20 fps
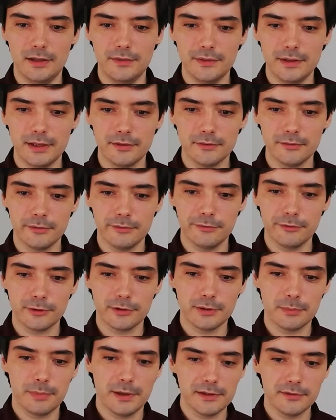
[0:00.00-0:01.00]
then
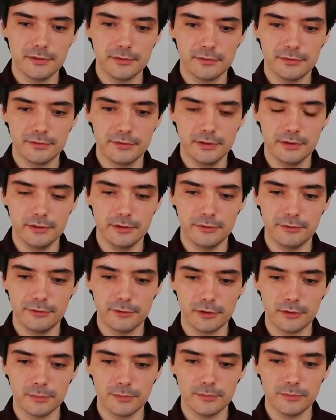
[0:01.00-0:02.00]
for the passive
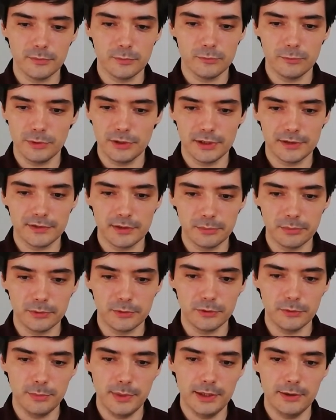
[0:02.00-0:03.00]
form, one example
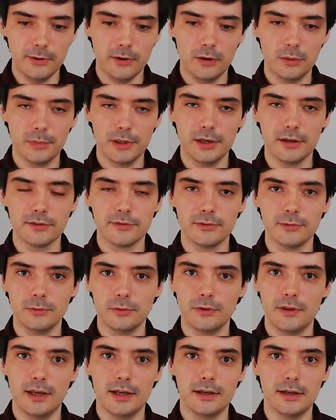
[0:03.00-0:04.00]
could be omena
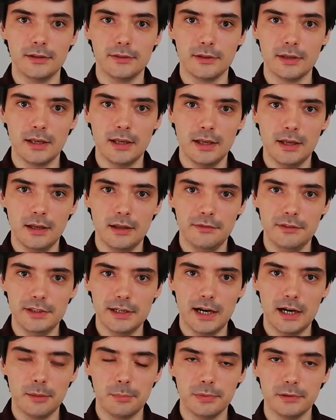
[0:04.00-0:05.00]
syödään.
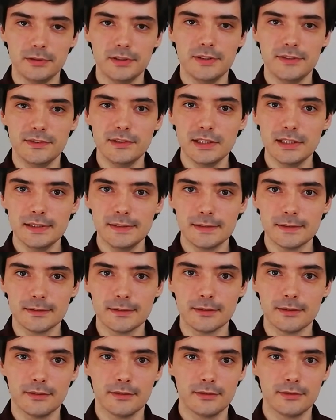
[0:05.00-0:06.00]
The apple is
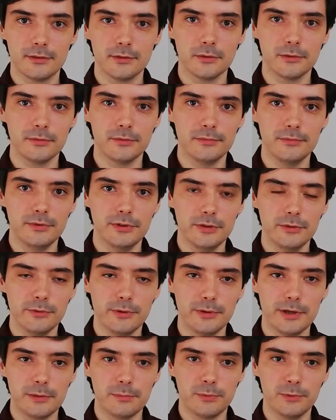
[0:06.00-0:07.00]
eaten, so
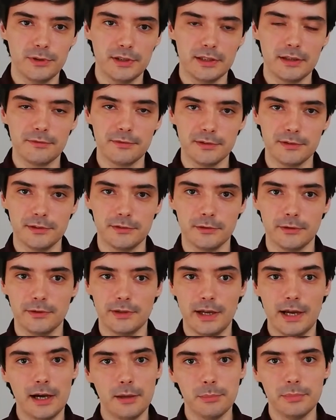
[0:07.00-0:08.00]
you are putting emphasis on
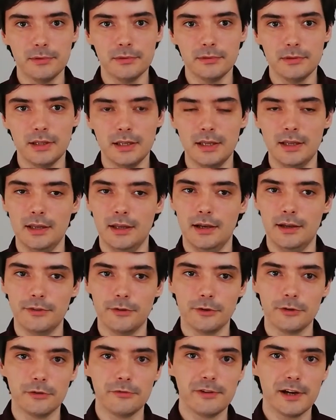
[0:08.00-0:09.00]
the apple
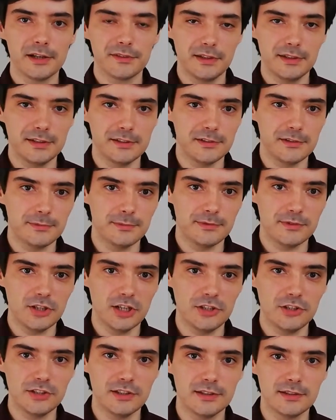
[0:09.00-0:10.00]
and on the fact that it is
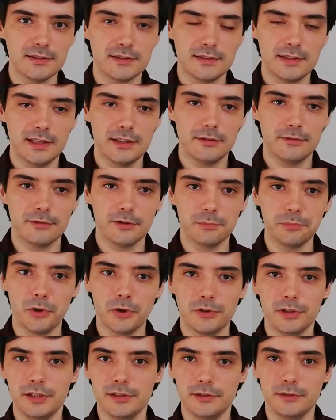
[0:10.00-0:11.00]
changing its state from
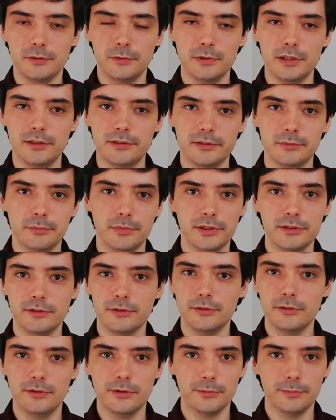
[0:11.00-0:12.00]
non-eaten to eaten, but you
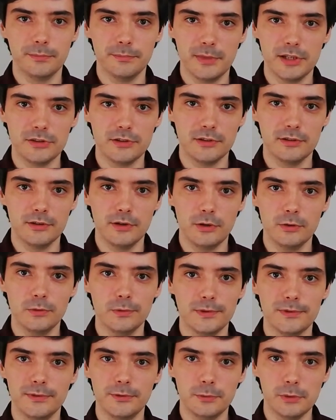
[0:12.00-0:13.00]
don't mention
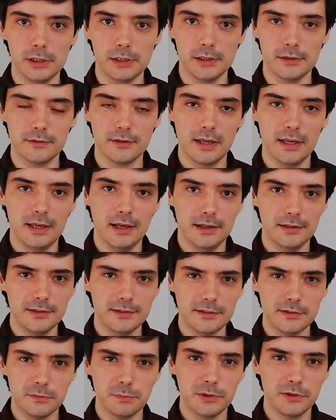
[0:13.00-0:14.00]
who is doing it. And
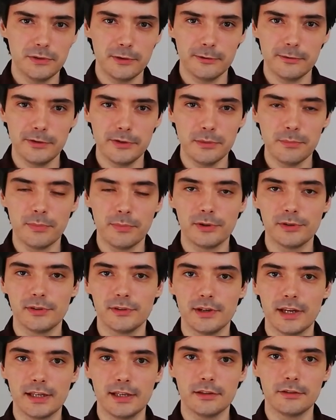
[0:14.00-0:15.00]
this is particularly
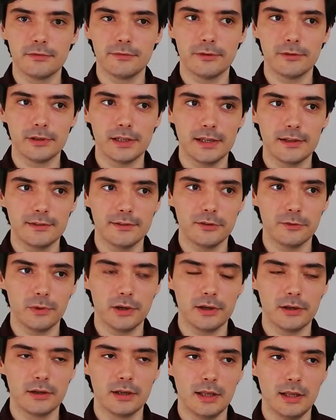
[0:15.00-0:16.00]
important, I guess, for cases
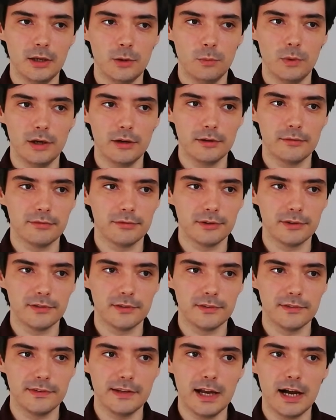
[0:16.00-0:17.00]
where for
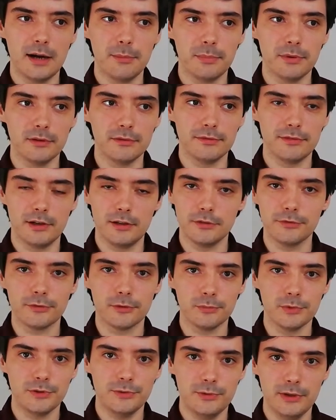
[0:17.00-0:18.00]
instance, the apple falls
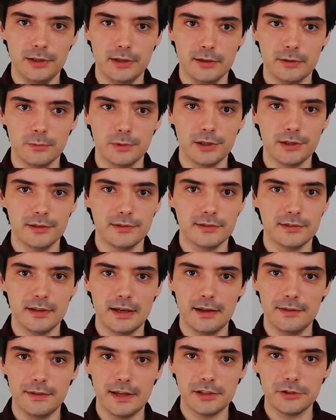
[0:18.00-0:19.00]
from the tree, where
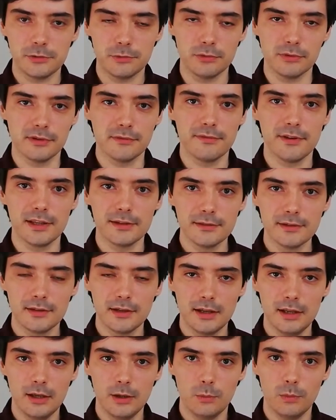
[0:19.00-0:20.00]
it's a natural event,
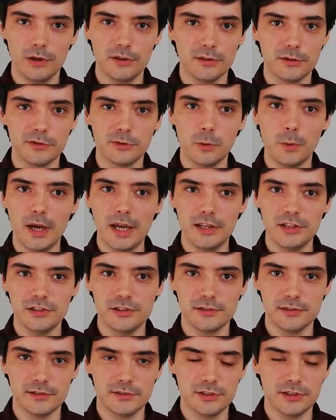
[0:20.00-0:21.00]
where there's no
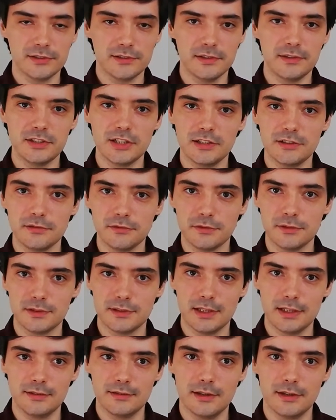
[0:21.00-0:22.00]
agent, it's just a change of
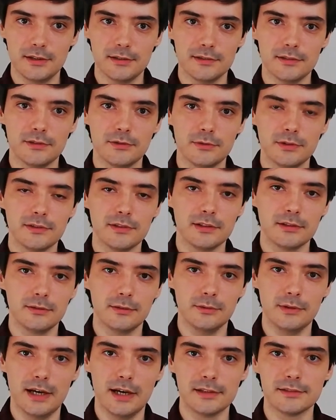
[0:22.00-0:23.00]
state that is
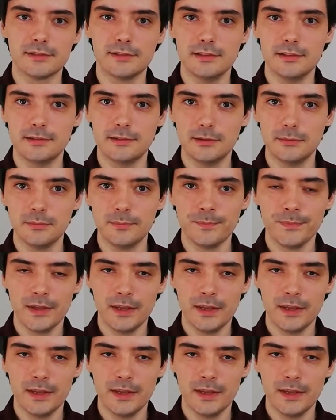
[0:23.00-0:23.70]
intrinsic to that system.